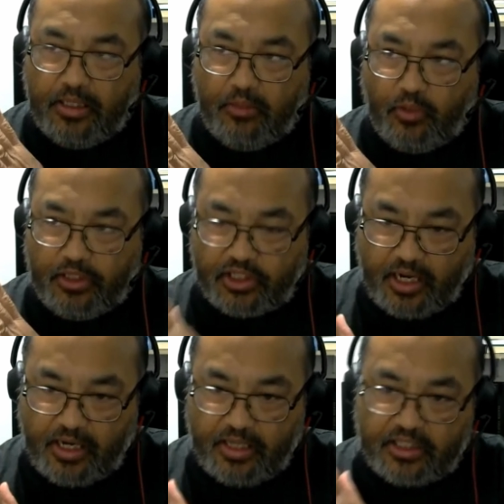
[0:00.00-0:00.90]
when
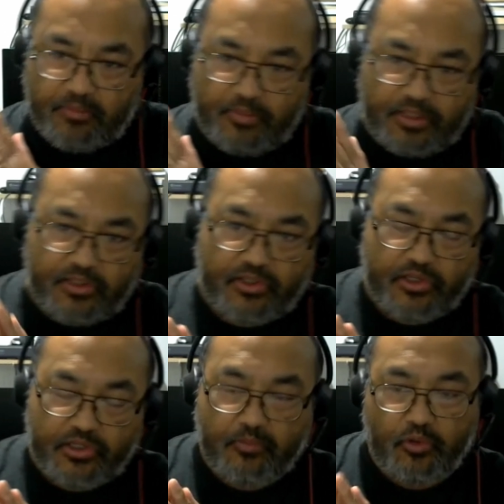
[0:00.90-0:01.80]
science and
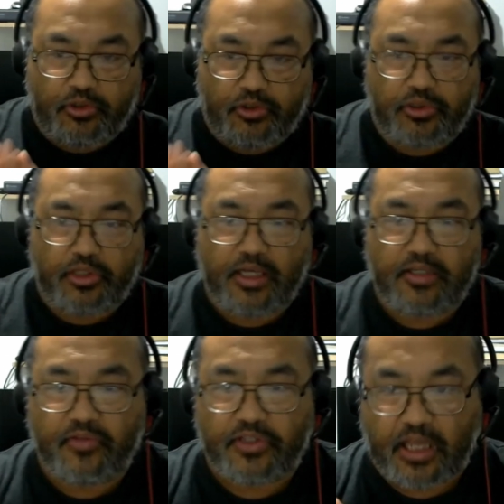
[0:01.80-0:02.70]
mysticism were two sides
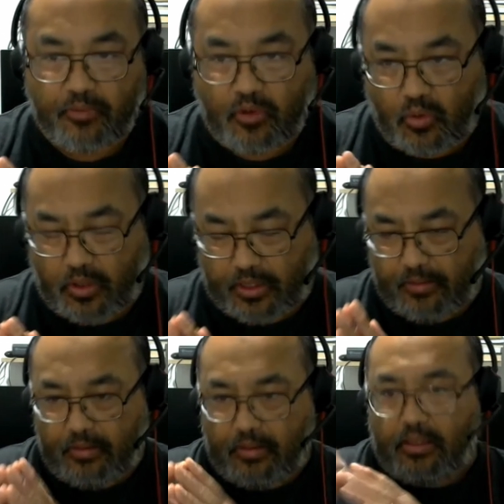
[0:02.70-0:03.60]
of the same coin.
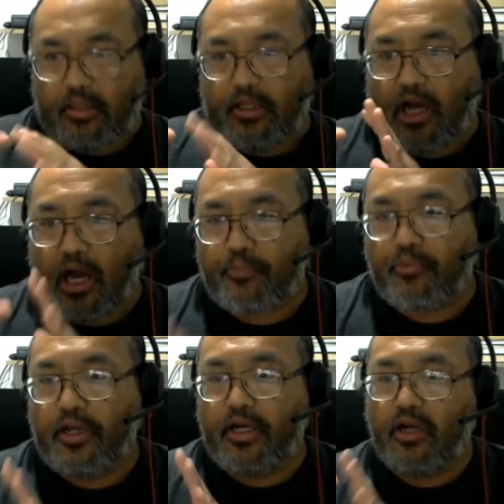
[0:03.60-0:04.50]
They
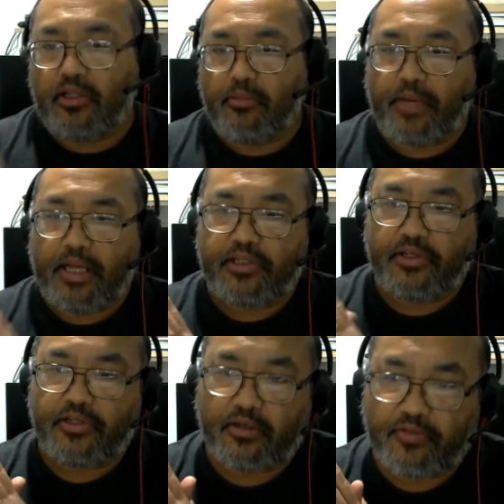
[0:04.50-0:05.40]
operated on the
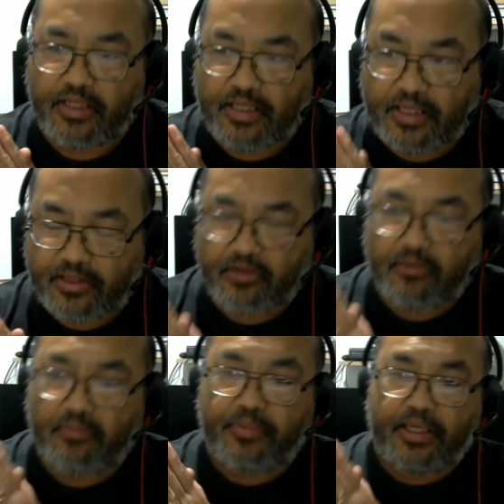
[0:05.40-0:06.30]
basis of the
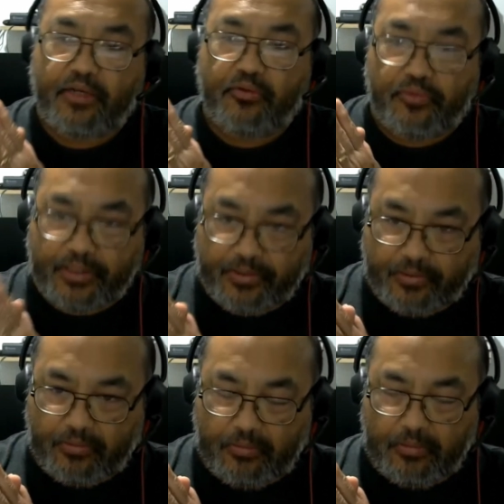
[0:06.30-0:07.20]
ether being
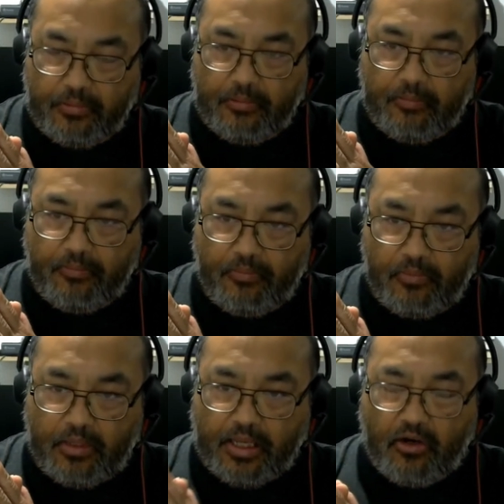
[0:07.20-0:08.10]
real,
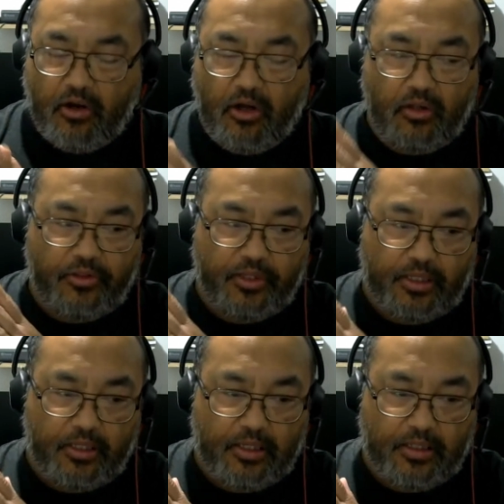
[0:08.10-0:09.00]
and all the